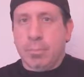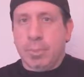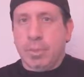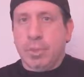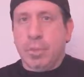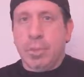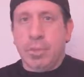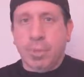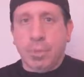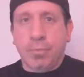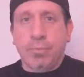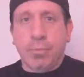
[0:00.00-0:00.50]

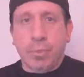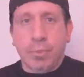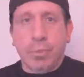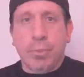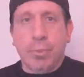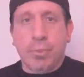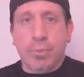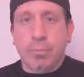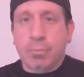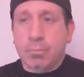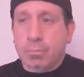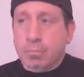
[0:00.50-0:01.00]
to know if you
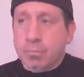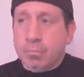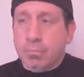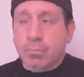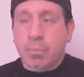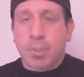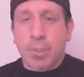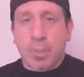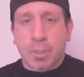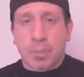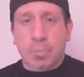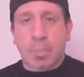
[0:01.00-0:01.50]
should
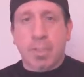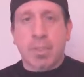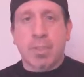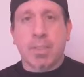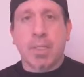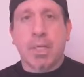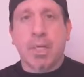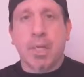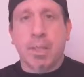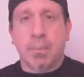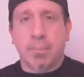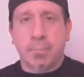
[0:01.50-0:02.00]
spend
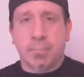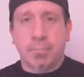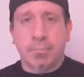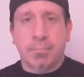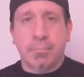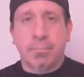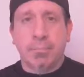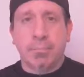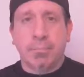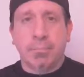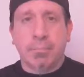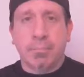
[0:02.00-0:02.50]
time
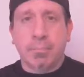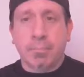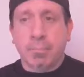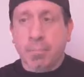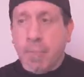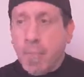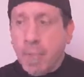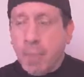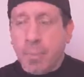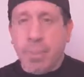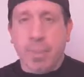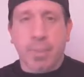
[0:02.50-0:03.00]

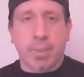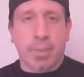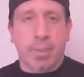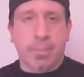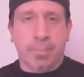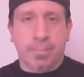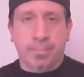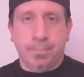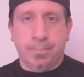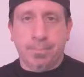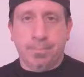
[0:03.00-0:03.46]
helping them.